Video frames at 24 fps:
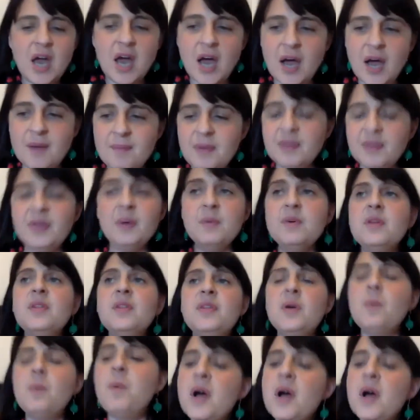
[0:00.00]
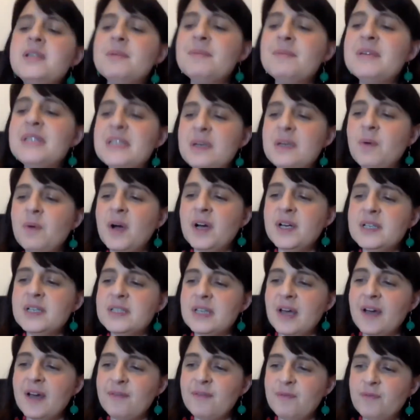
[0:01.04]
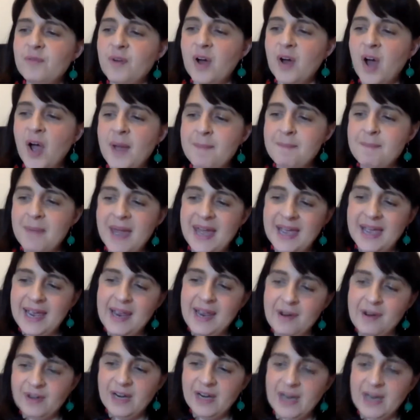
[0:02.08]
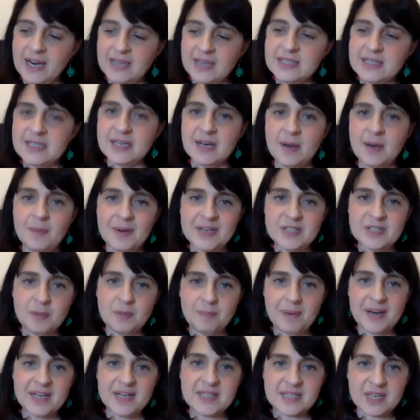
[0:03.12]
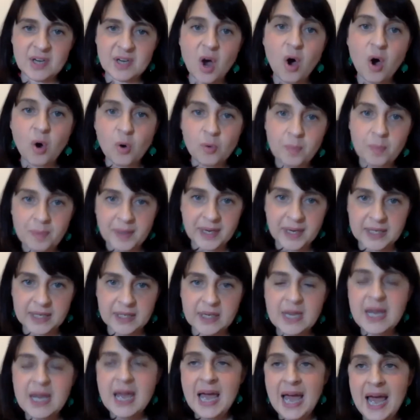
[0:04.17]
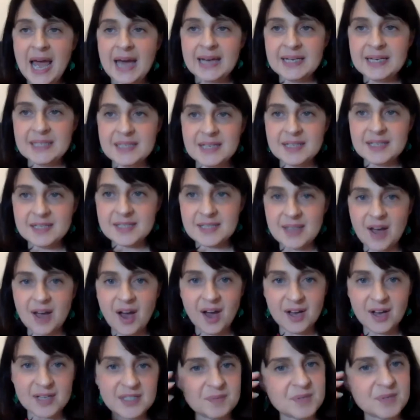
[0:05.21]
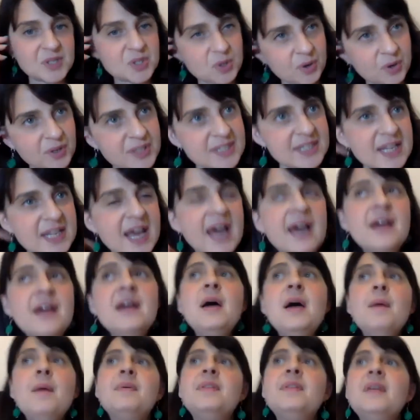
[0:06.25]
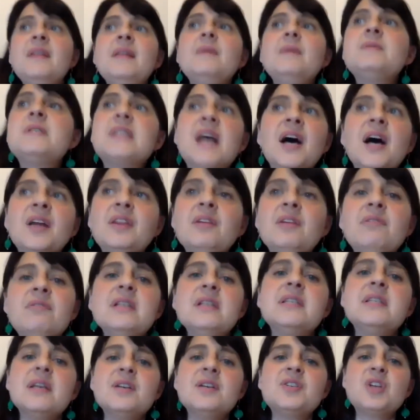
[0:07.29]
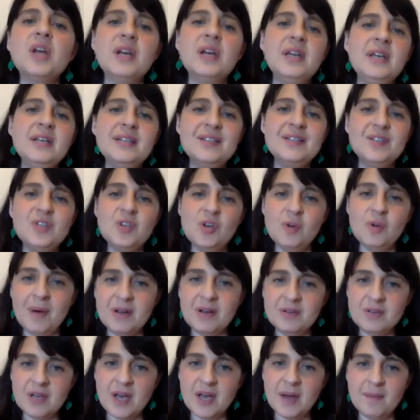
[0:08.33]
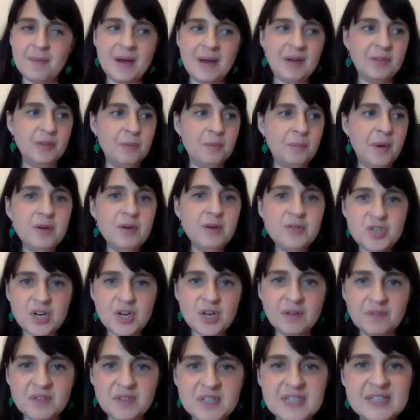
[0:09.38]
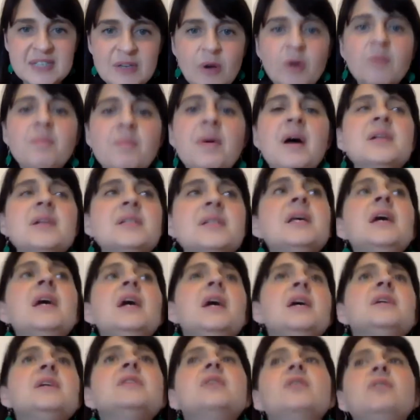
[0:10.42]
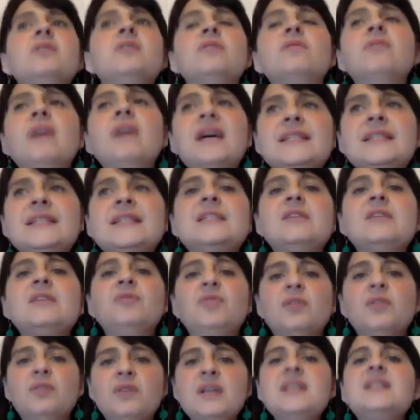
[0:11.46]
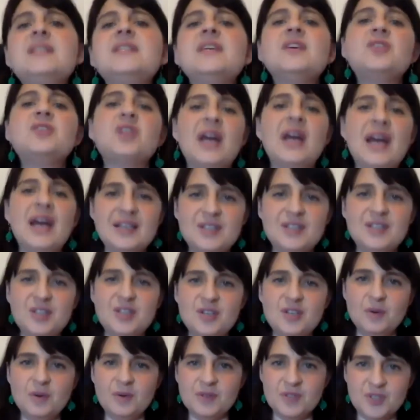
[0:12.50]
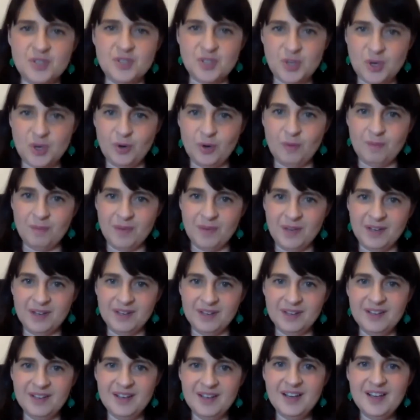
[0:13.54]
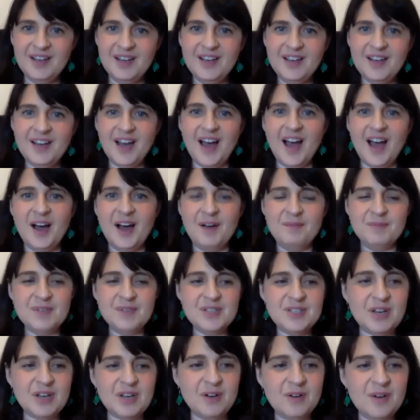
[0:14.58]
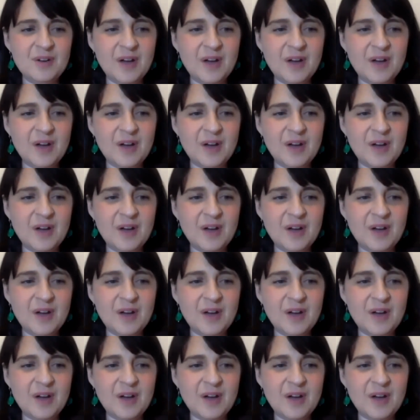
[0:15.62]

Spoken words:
There were domestic workers that I met here in London. I went to a place in Holborn and heard some stories there. But then there was other research I needed to do about the poaching of the songbirds. So the rest of the research I had to do on Zoom. So